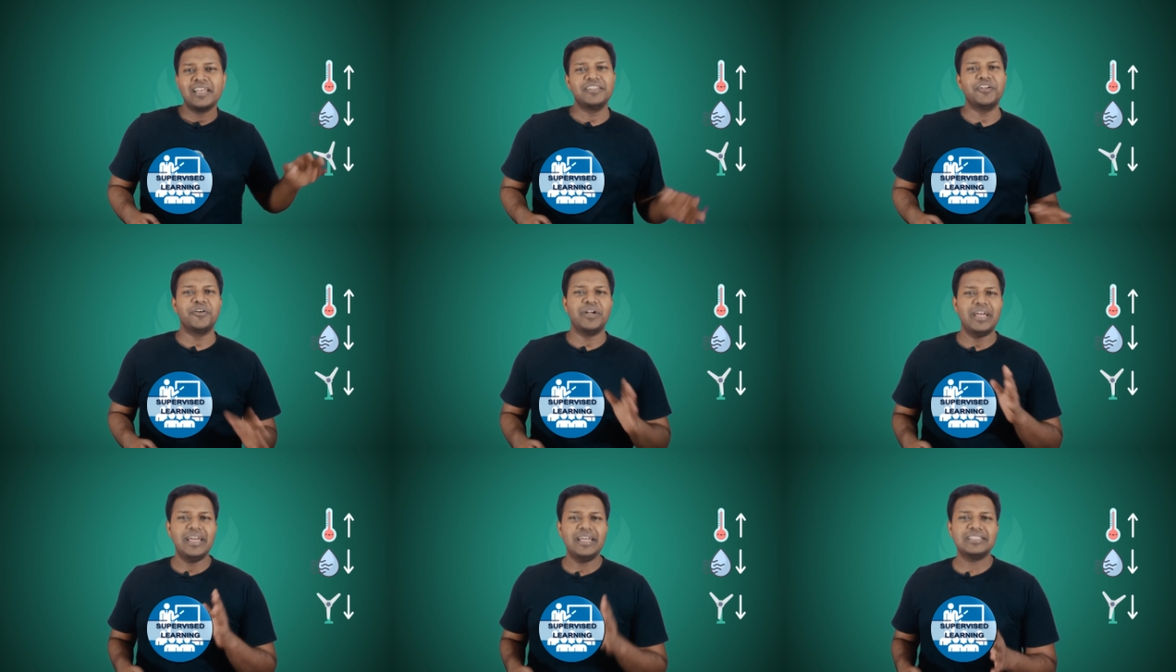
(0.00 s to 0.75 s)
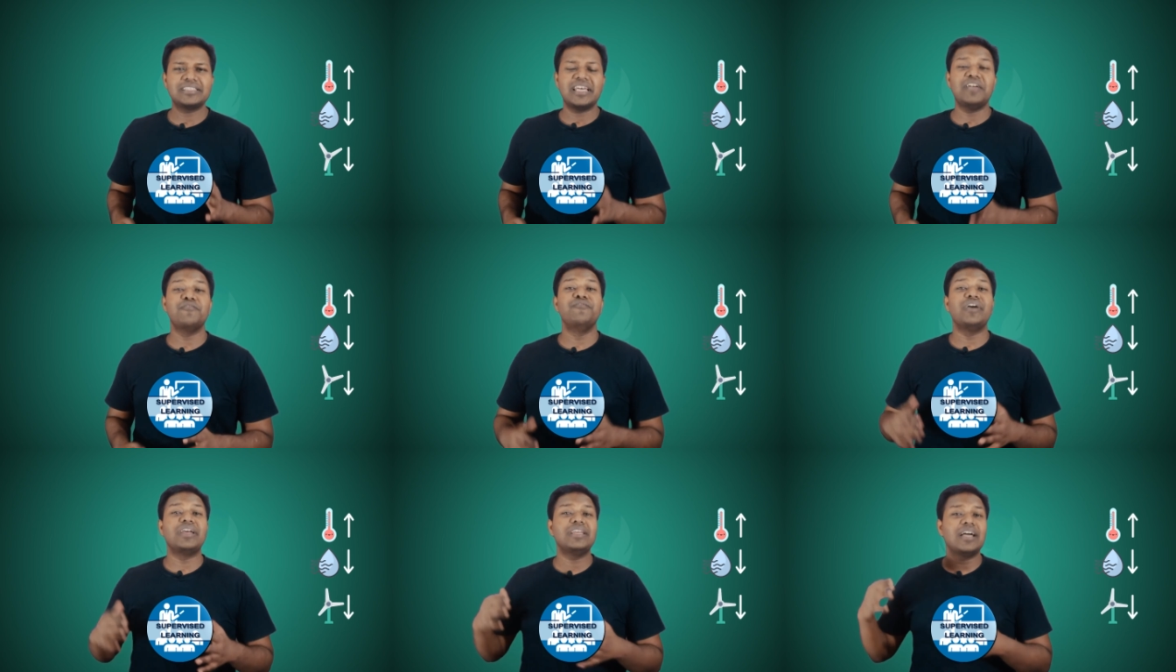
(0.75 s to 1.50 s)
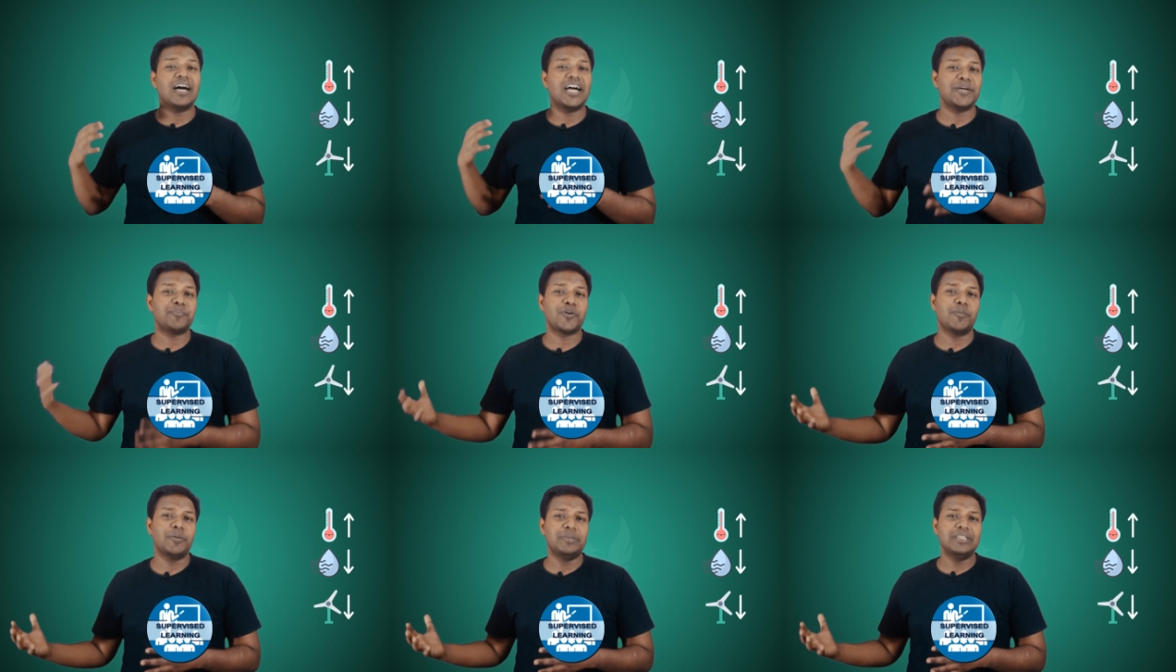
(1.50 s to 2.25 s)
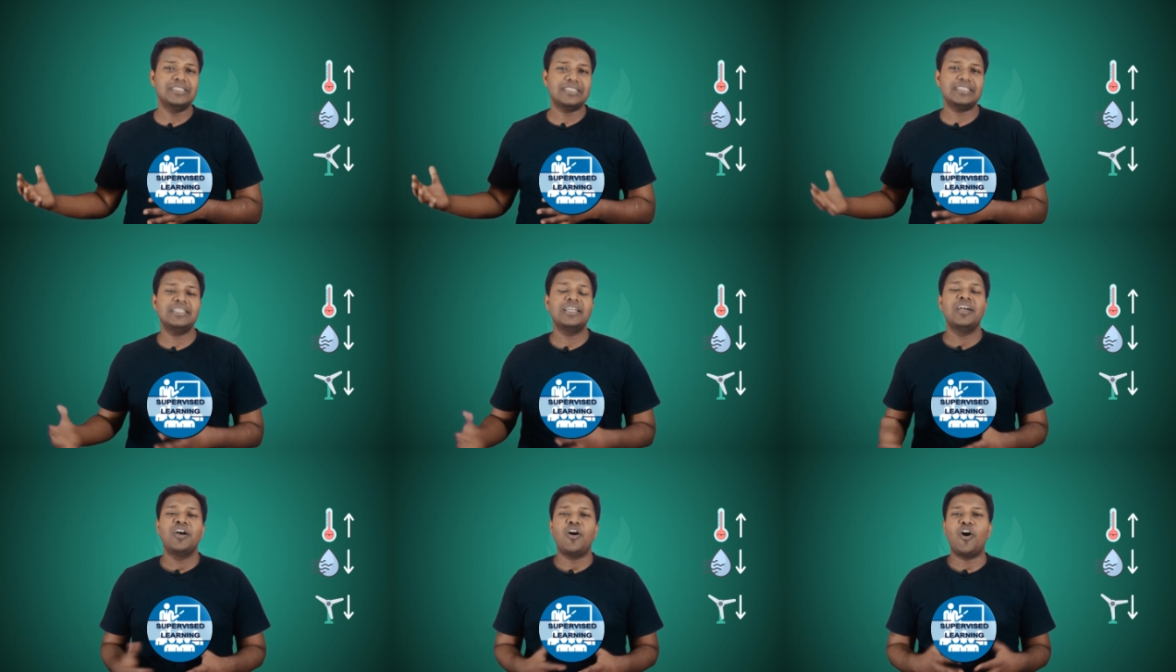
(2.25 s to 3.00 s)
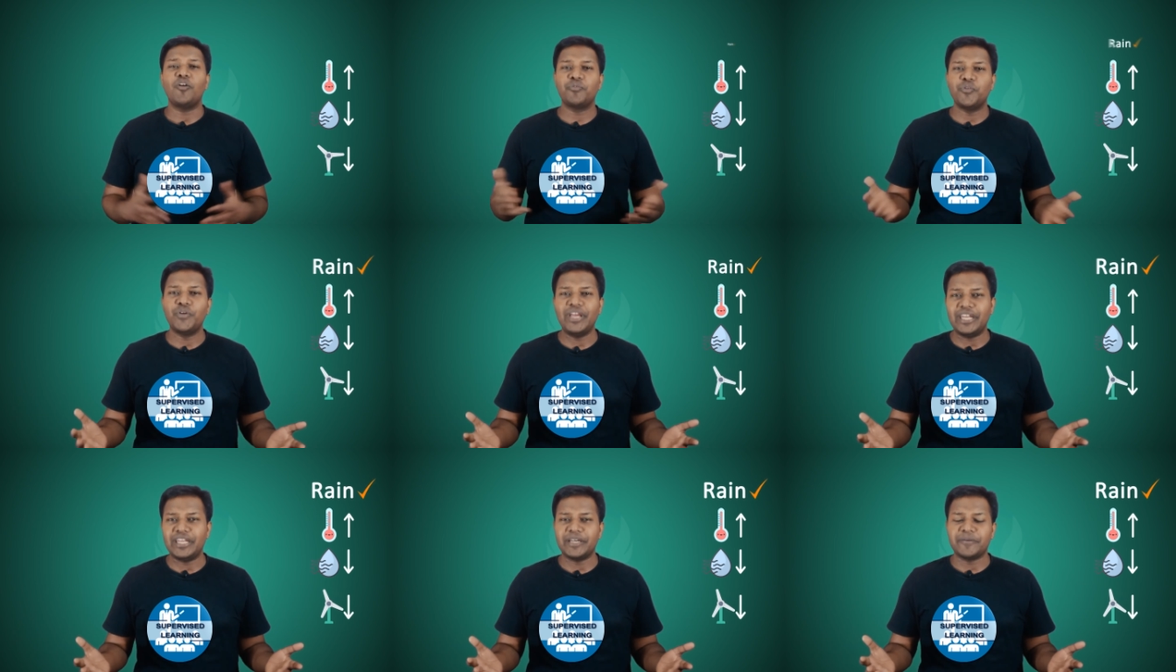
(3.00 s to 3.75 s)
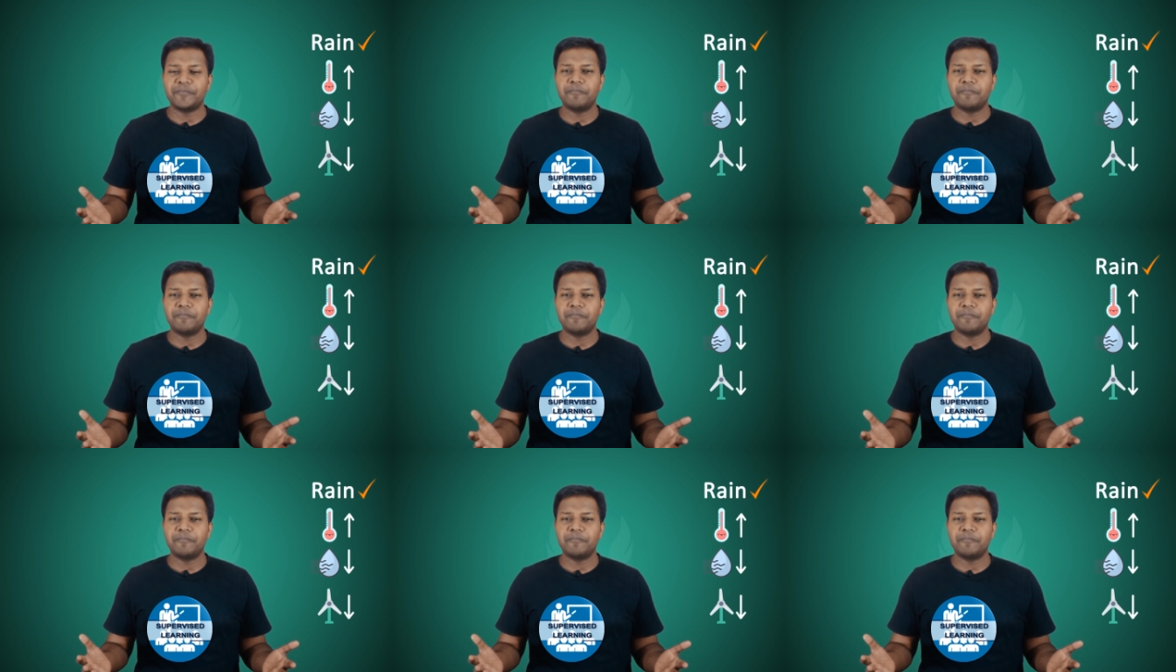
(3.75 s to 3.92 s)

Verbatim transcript: there is a very high probability of raining.